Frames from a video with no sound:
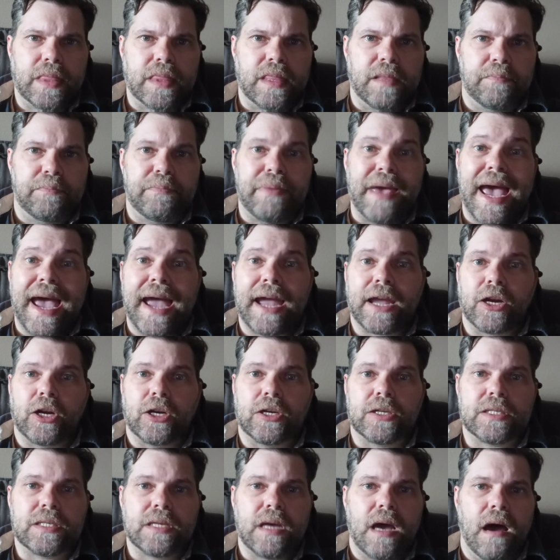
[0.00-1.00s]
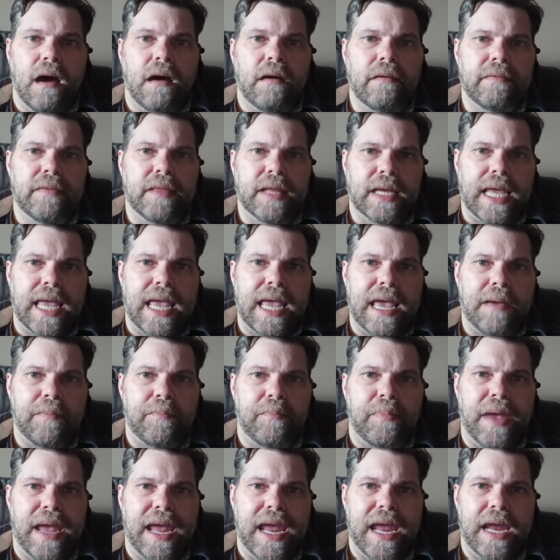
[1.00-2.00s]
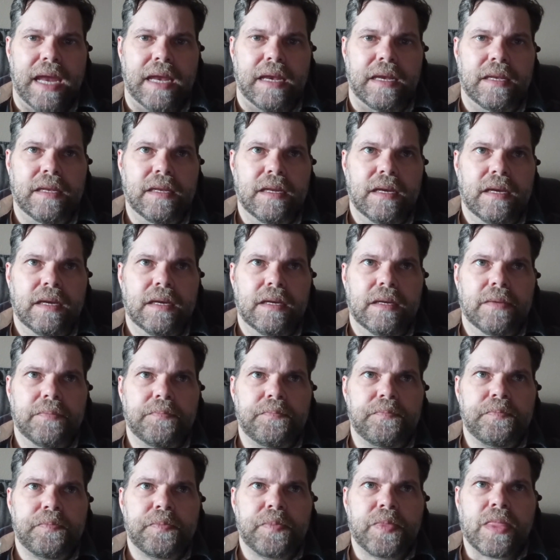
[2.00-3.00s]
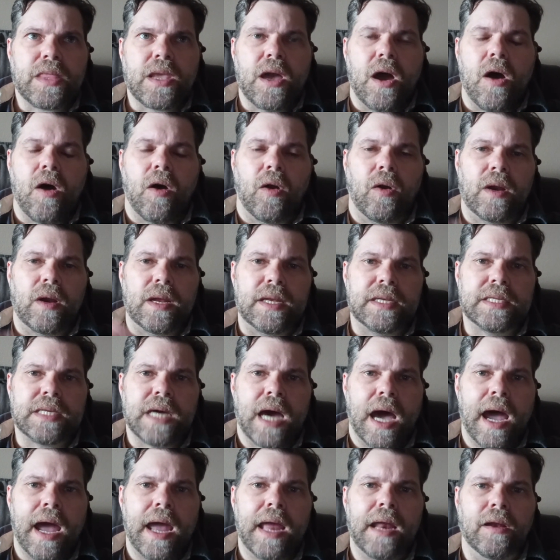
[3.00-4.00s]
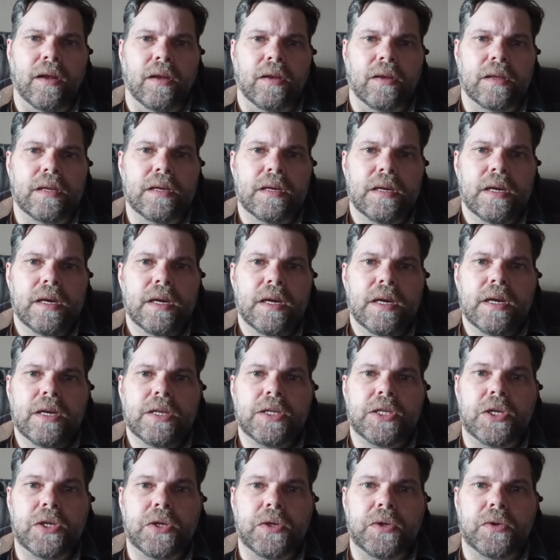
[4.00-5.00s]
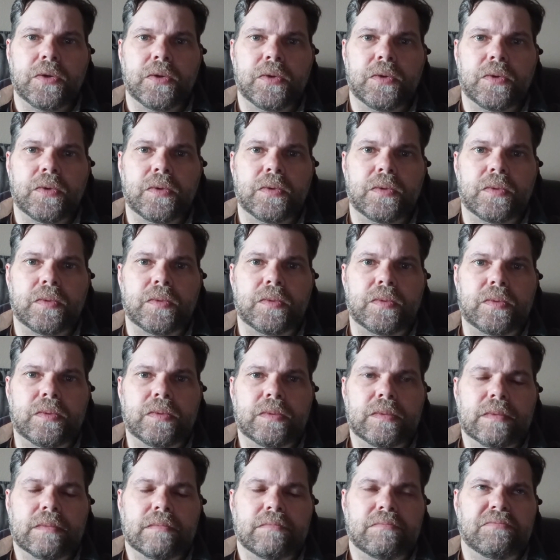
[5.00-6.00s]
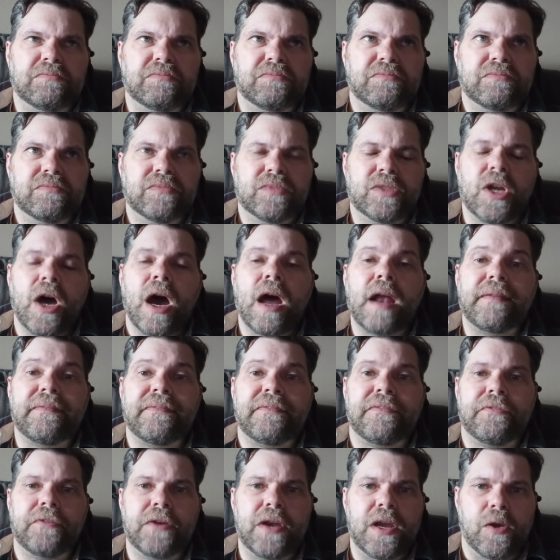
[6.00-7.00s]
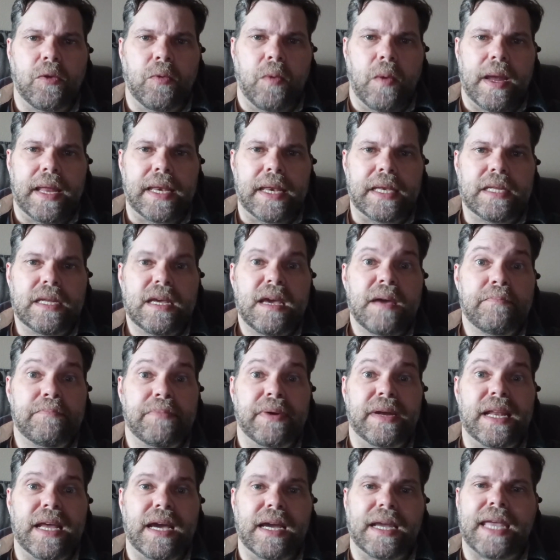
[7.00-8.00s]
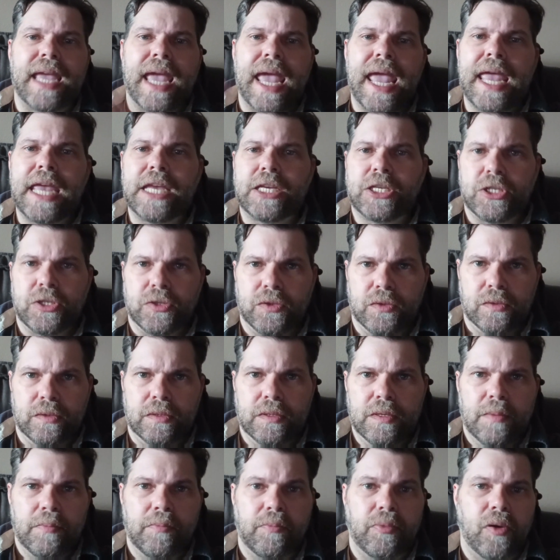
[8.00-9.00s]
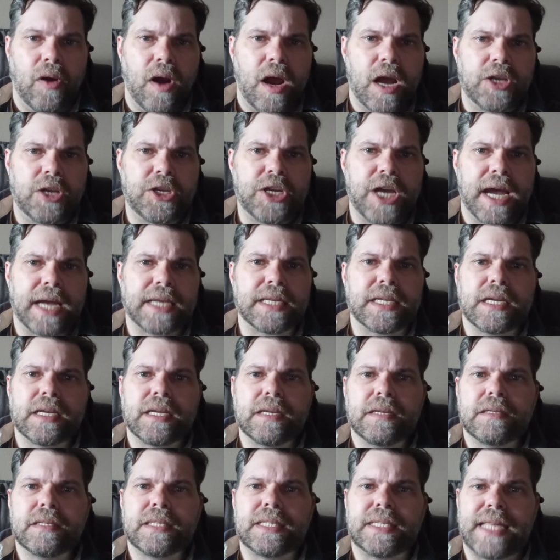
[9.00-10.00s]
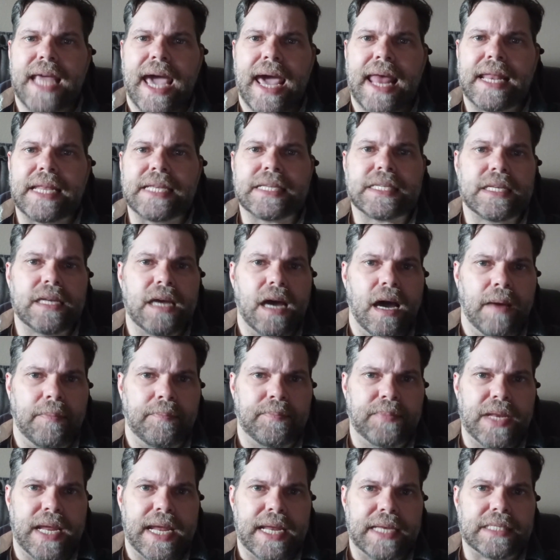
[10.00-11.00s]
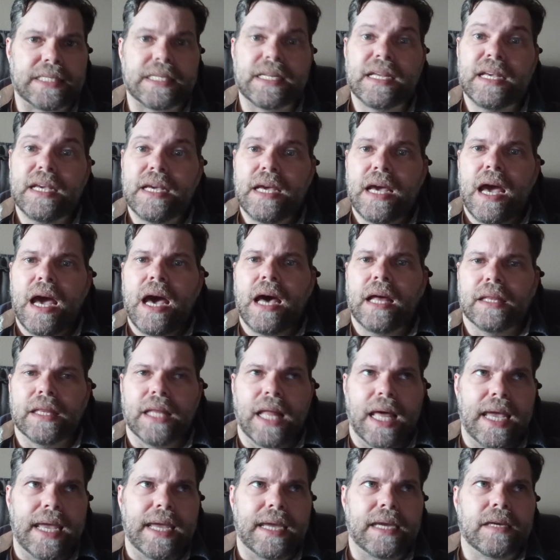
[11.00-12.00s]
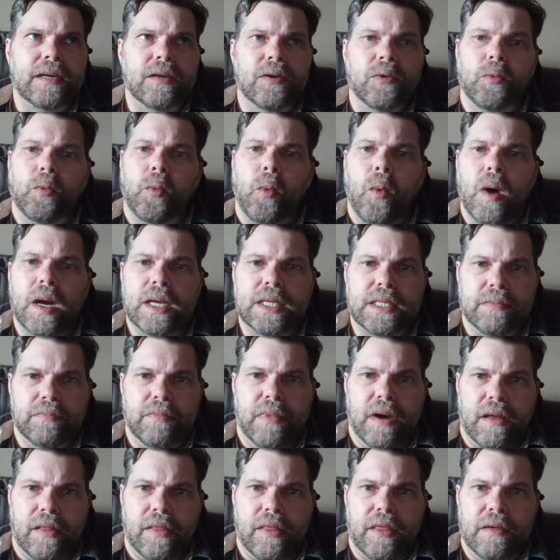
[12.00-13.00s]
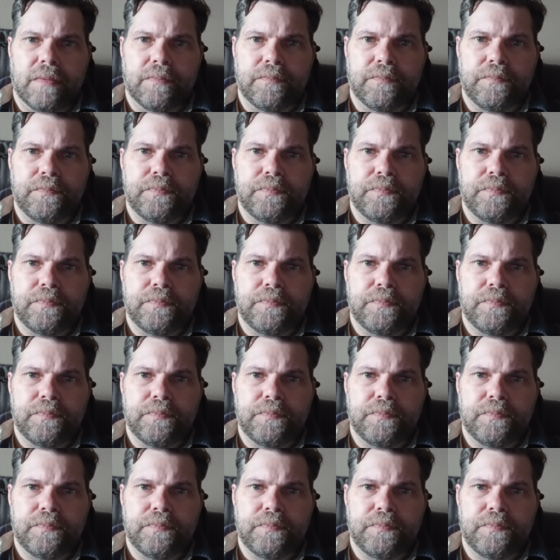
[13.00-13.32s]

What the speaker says: backers of the campaign are entitled to not frequent but occasional project status updates, like once a month,